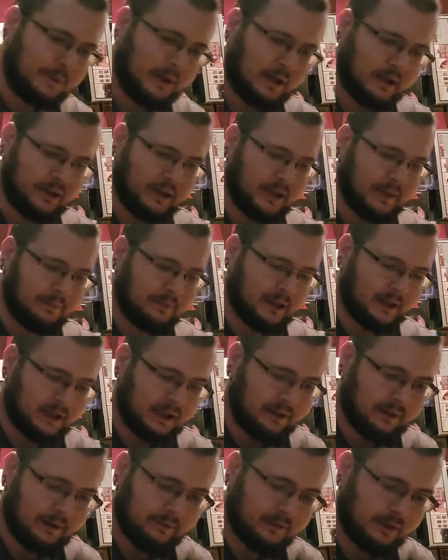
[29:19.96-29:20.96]
speak on that. Like,
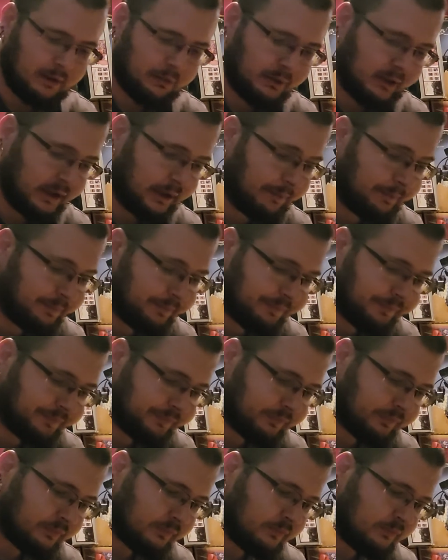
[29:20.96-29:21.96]
I have not played it.
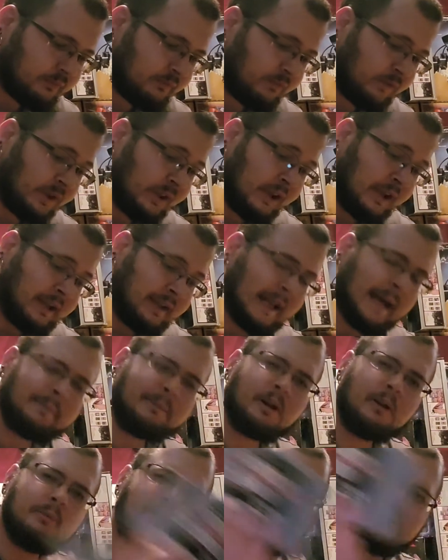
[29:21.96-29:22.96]

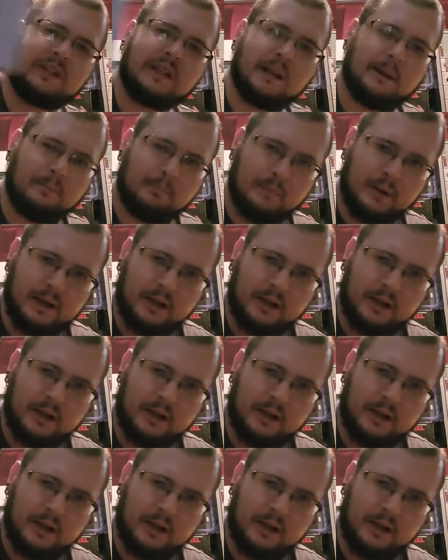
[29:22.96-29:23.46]
Namco Museum.